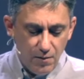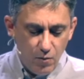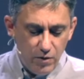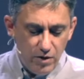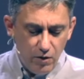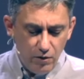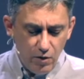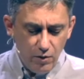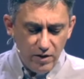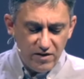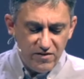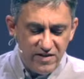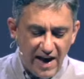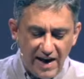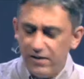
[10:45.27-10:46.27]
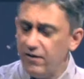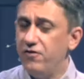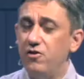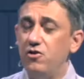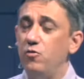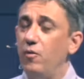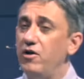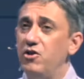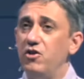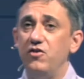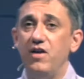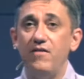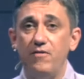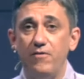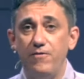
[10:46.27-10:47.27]
We don't know exactly the situation
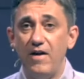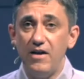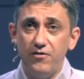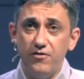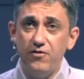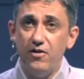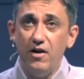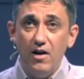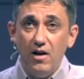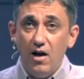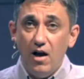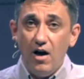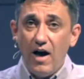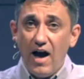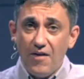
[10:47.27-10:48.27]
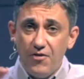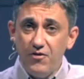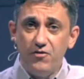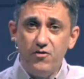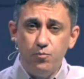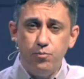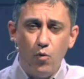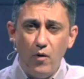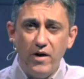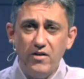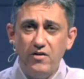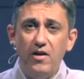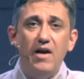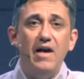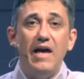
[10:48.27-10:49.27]
David faced uh, at this
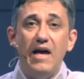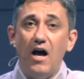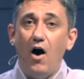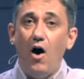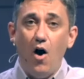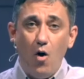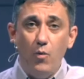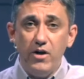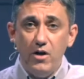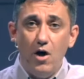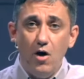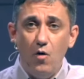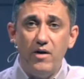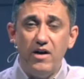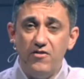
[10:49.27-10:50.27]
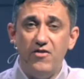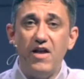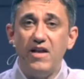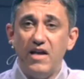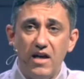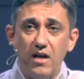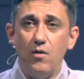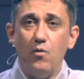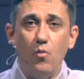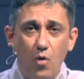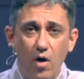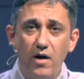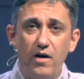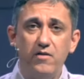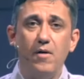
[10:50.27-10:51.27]
point. All we know is that it
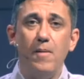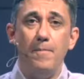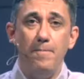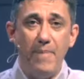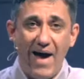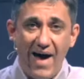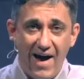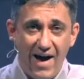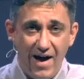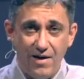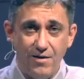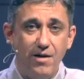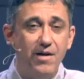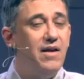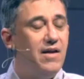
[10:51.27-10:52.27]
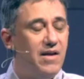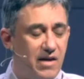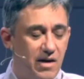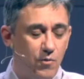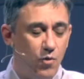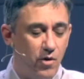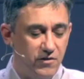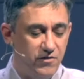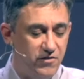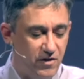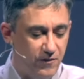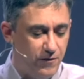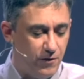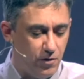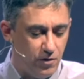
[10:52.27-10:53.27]
was bad, it was
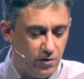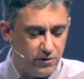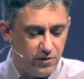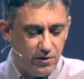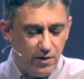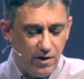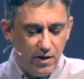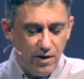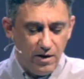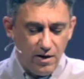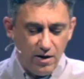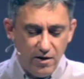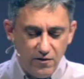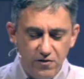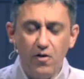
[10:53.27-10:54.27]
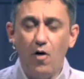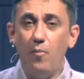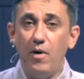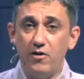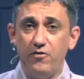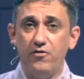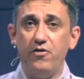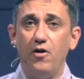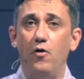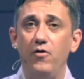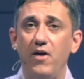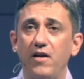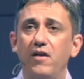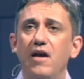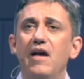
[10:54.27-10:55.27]
difficult. So much so
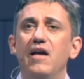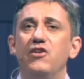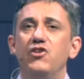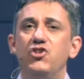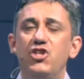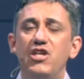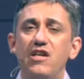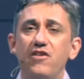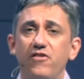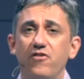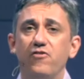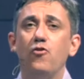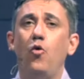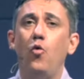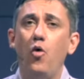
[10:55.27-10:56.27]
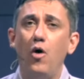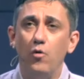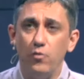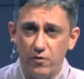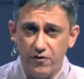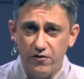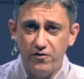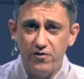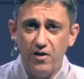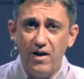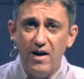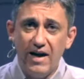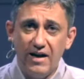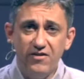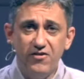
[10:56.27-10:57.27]
that Jesus quotes
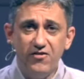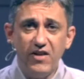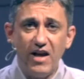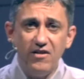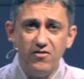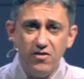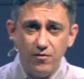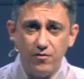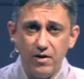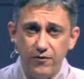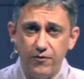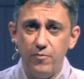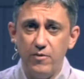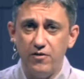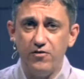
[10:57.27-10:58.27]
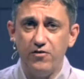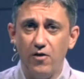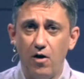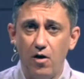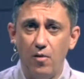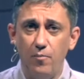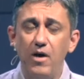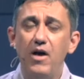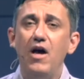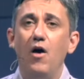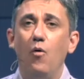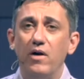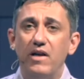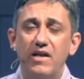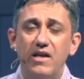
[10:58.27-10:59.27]
extensively from this psalm
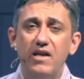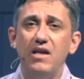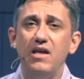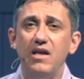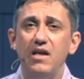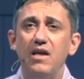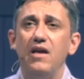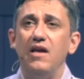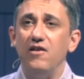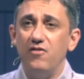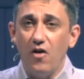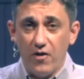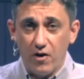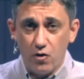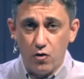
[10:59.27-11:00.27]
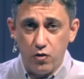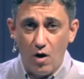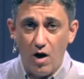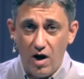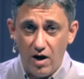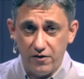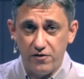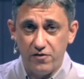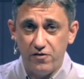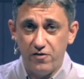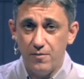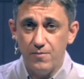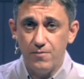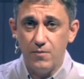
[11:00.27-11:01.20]
when he is on the cross.